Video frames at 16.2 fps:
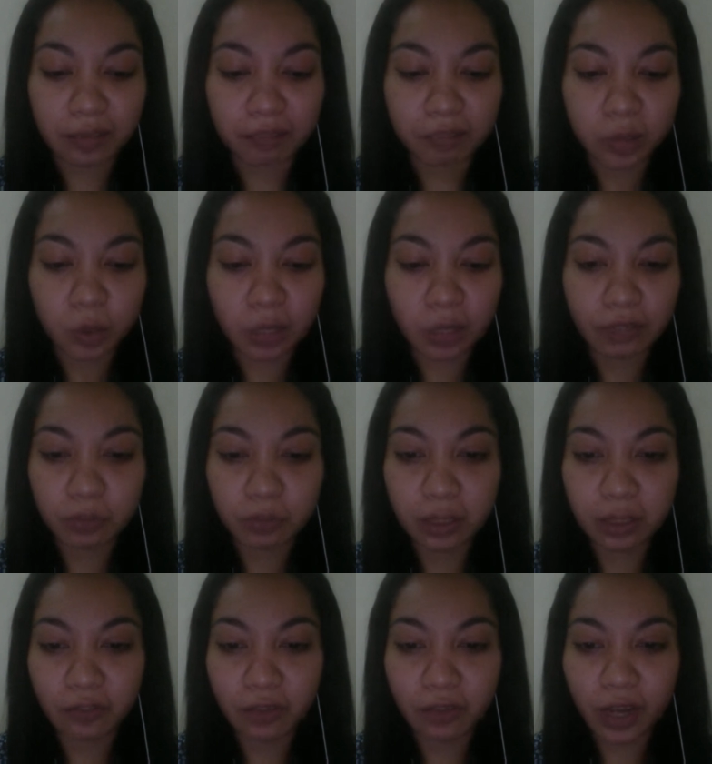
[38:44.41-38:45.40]
you have to
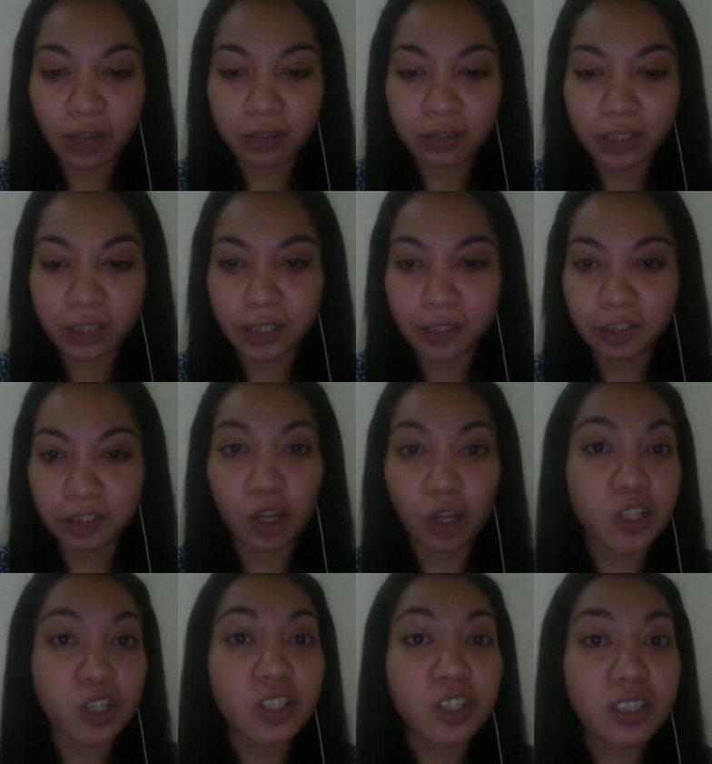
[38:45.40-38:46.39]
be very
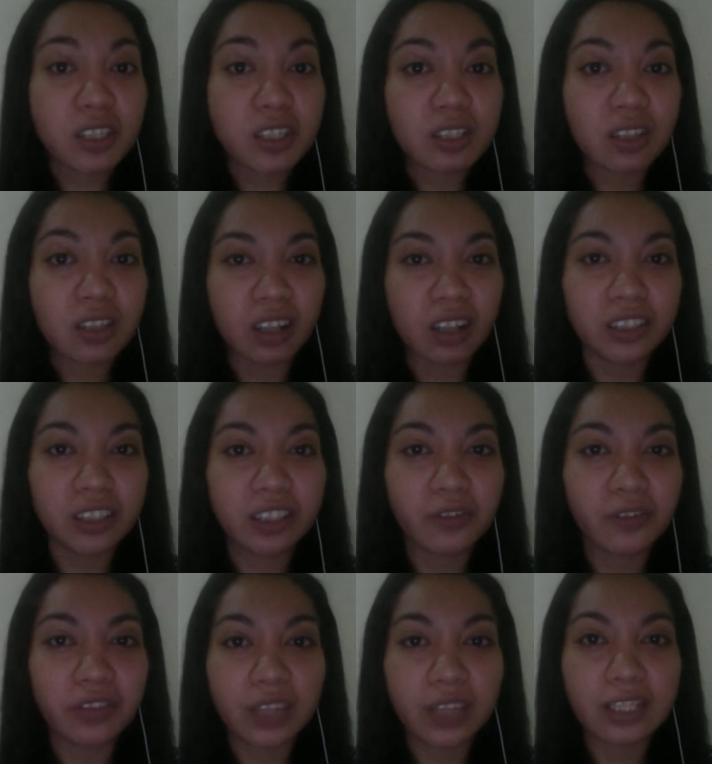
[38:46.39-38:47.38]
cautious on the
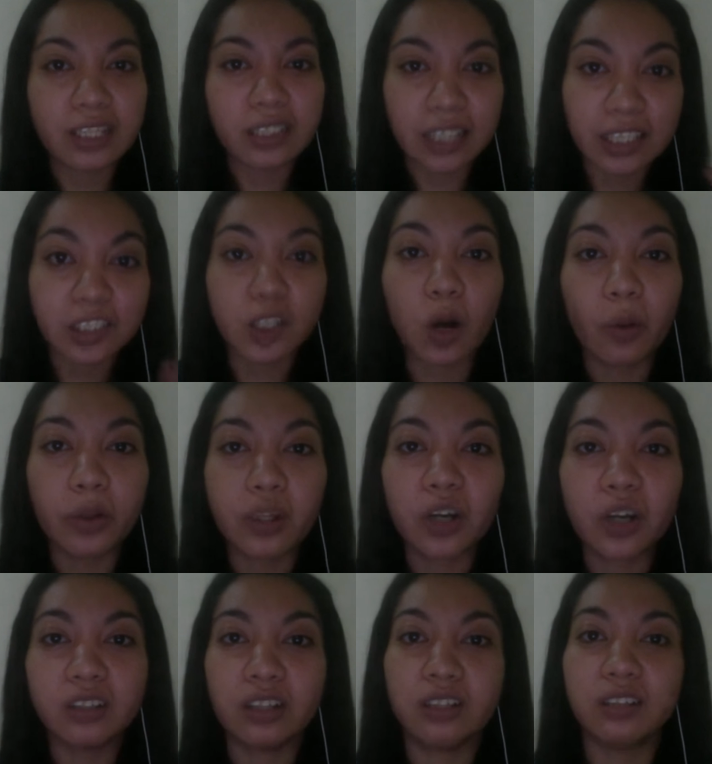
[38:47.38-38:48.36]
different things that's going
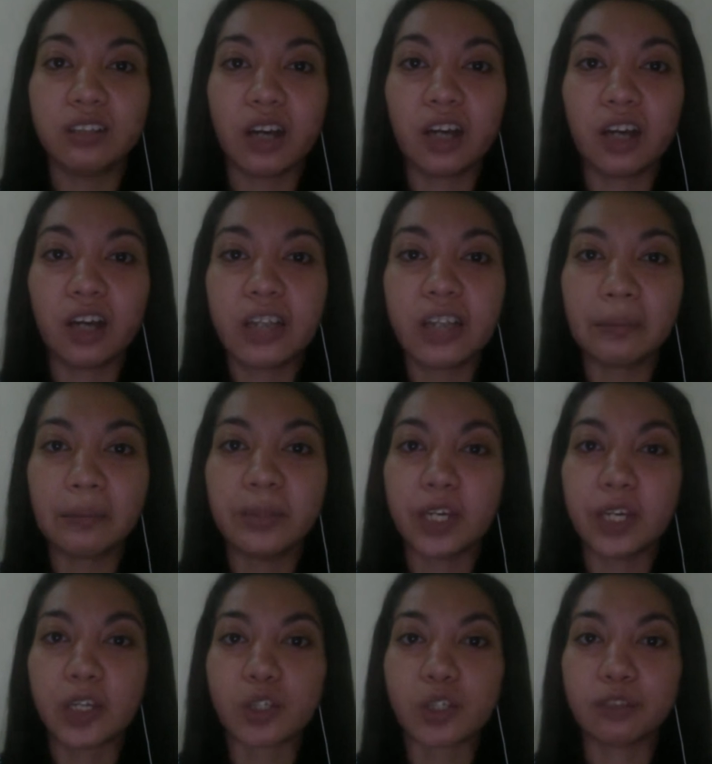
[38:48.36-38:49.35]
on the
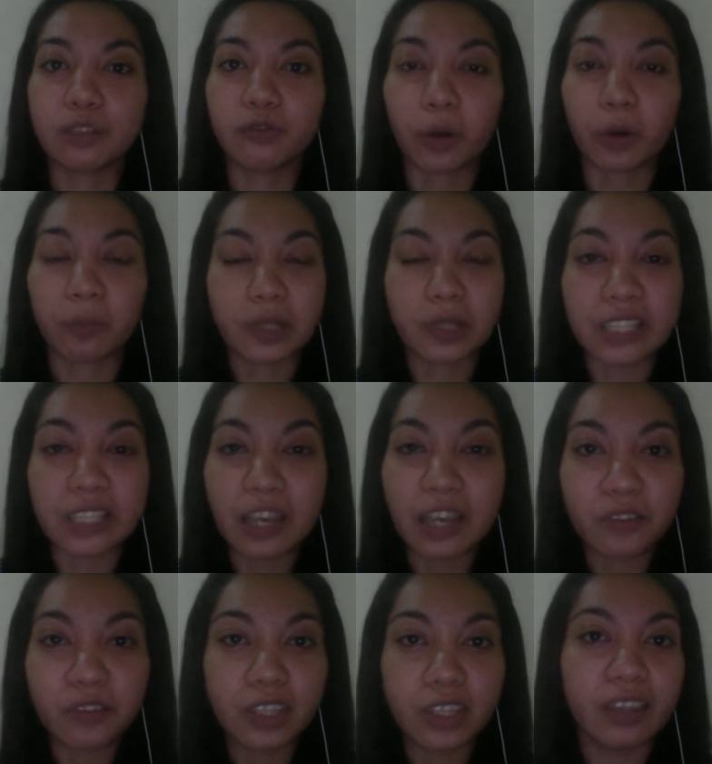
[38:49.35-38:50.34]
application form, because
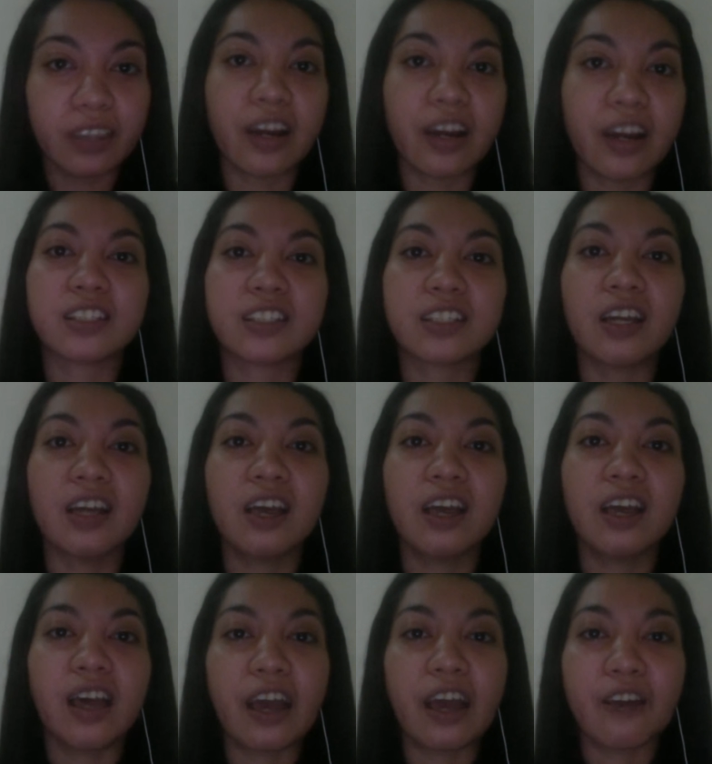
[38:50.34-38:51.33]
everything
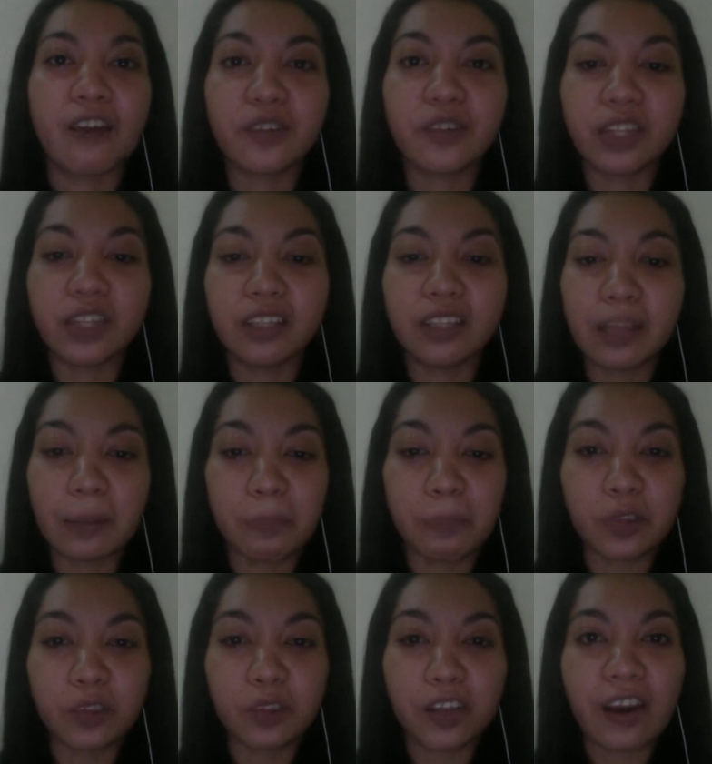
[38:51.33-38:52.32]
they
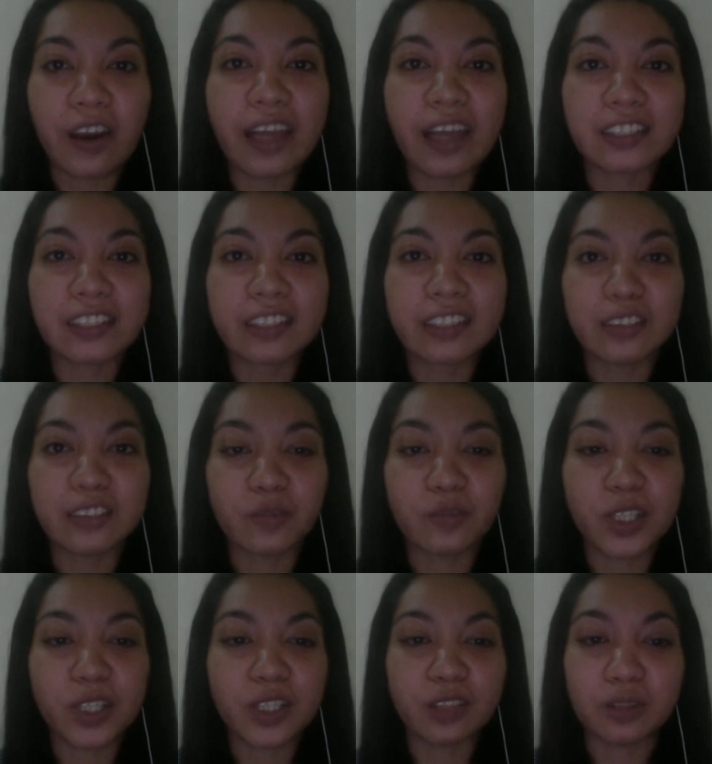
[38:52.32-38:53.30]
put there has a
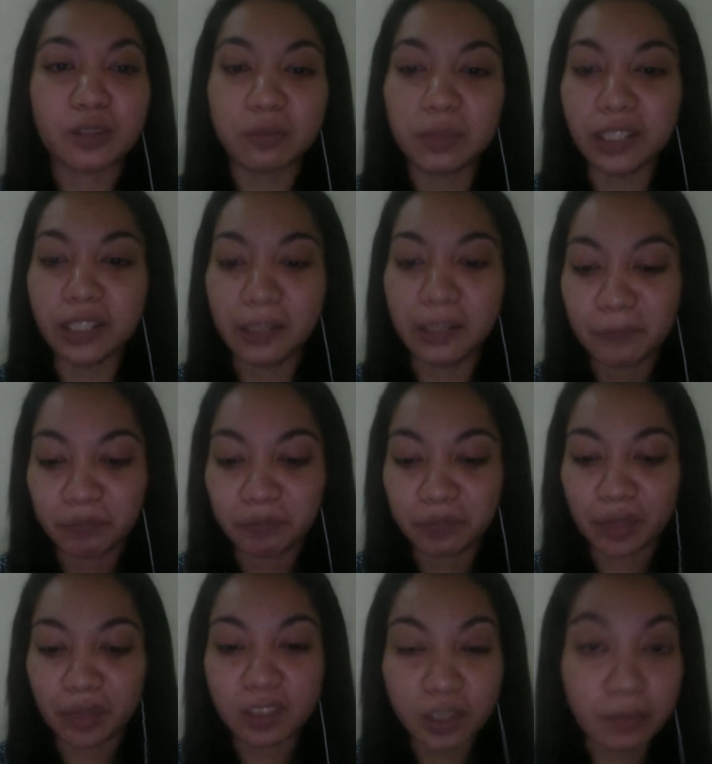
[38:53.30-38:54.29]
reason to be
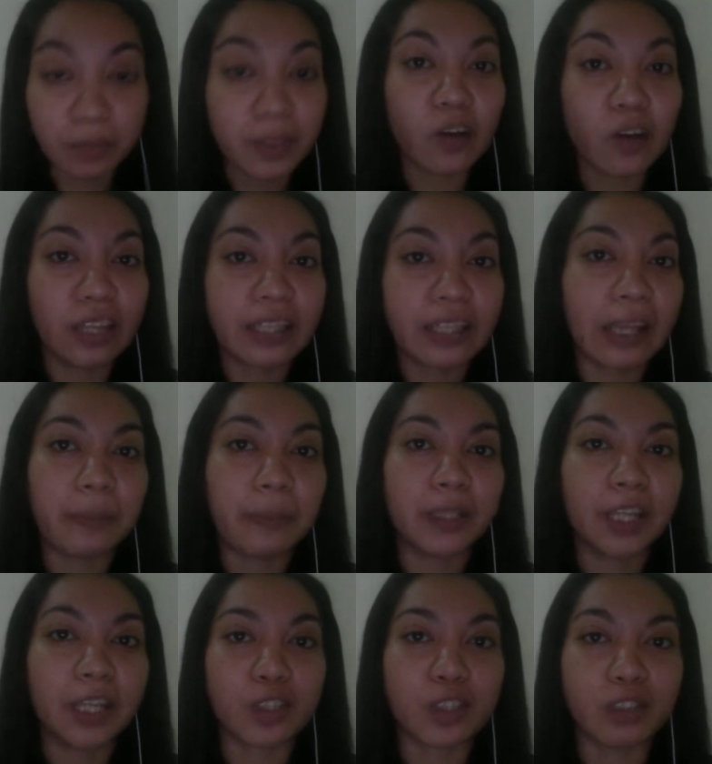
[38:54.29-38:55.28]
on that
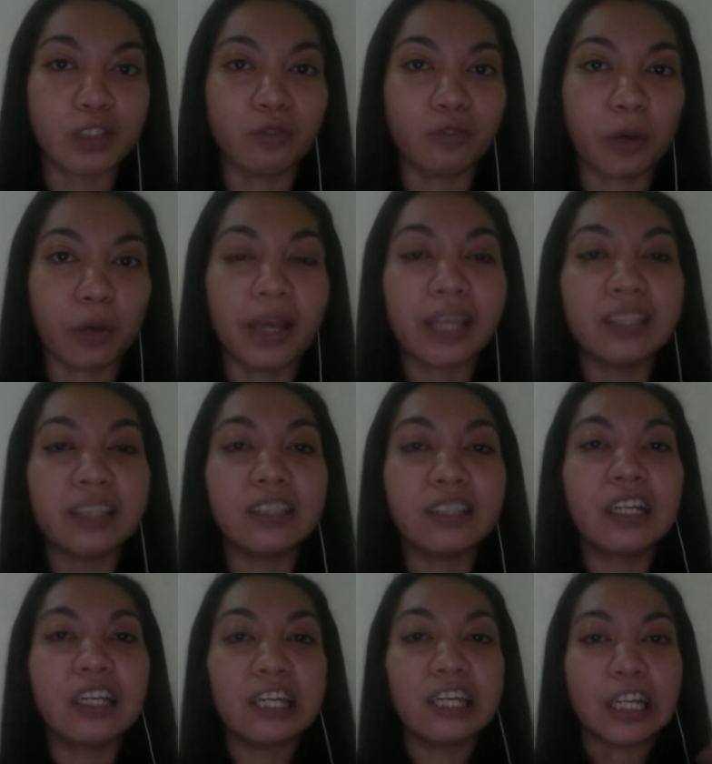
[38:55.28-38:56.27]
application form,
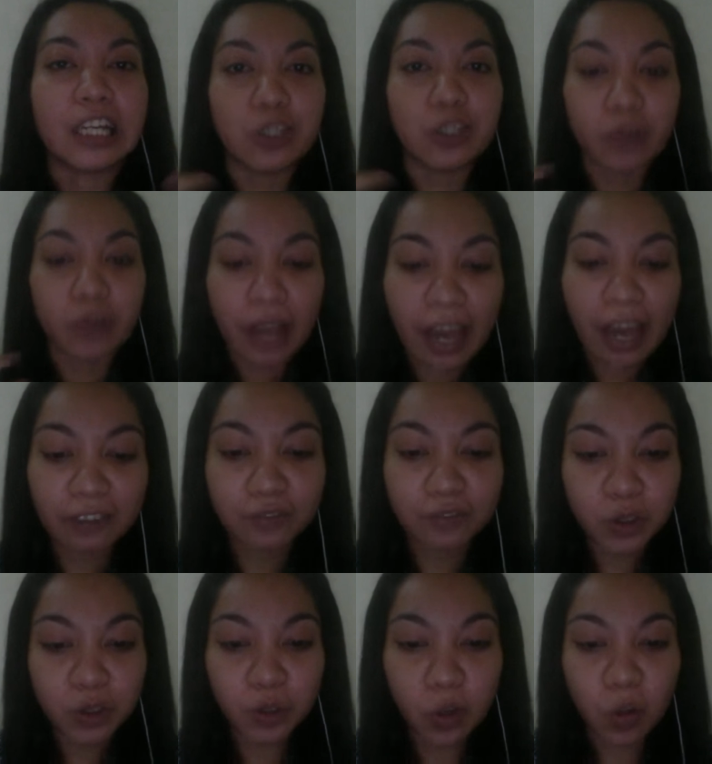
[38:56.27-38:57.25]
and you have
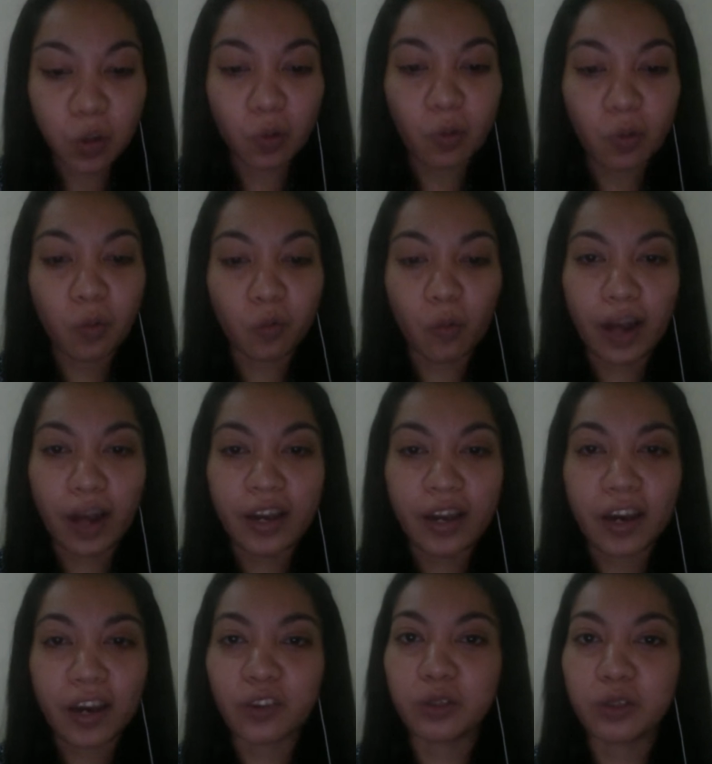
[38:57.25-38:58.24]
to know
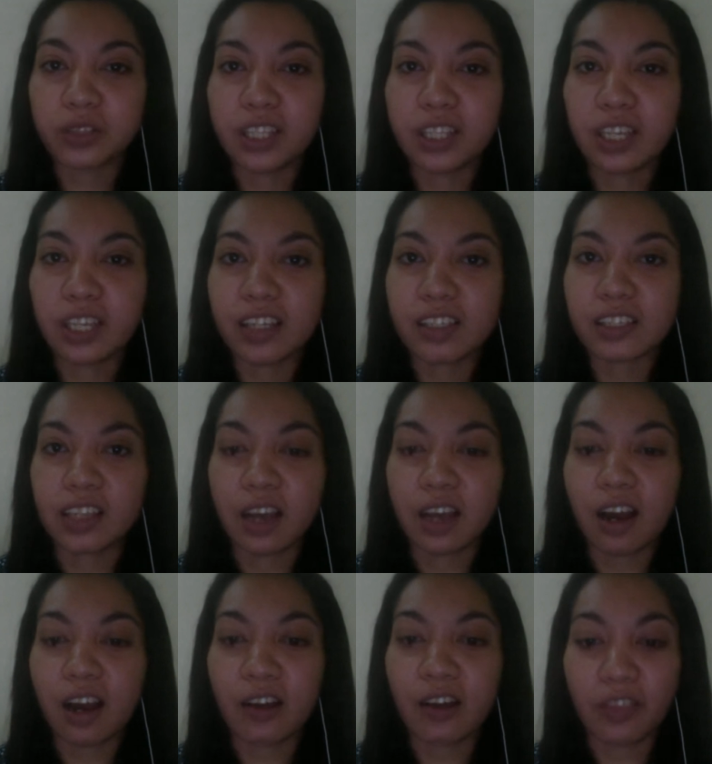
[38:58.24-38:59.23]
why are those things
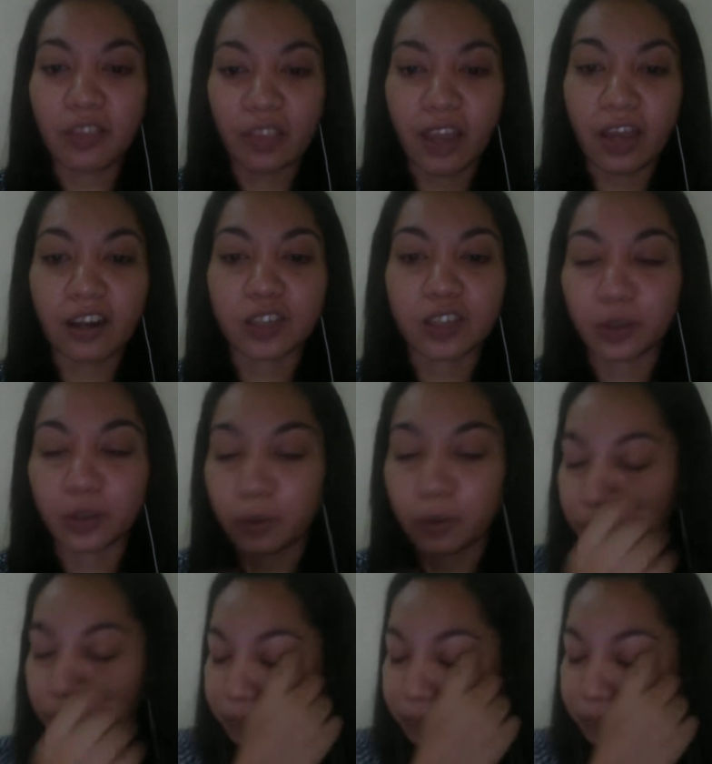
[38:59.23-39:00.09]
there. So